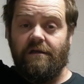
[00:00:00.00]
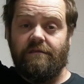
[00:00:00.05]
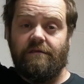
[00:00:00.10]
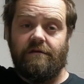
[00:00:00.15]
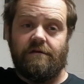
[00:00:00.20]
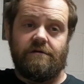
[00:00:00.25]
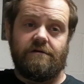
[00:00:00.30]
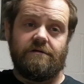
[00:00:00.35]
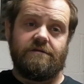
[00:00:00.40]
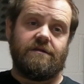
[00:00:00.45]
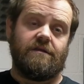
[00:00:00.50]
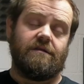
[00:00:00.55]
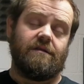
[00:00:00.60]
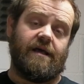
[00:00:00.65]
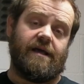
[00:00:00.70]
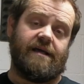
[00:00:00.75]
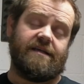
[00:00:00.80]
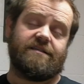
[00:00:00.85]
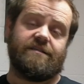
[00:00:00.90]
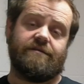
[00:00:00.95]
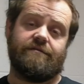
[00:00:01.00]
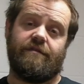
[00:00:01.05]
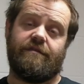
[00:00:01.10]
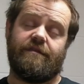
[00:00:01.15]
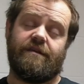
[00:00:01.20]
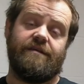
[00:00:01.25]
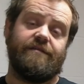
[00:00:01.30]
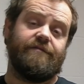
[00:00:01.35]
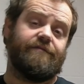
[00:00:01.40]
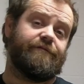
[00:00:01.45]
There's lesson
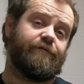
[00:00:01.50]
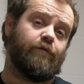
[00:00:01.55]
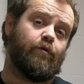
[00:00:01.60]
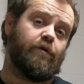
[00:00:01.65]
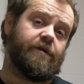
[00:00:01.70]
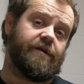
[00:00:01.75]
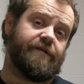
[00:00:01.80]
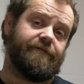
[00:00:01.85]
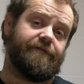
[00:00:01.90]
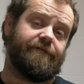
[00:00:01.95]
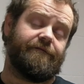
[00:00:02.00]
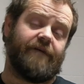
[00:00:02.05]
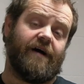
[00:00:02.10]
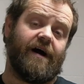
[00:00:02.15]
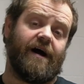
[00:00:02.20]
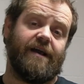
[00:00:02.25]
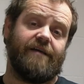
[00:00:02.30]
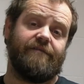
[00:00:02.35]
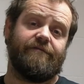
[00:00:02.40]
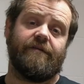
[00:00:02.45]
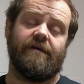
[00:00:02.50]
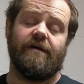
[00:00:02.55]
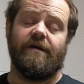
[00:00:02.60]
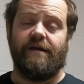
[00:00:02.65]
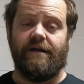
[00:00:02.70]
3, 4, and 5.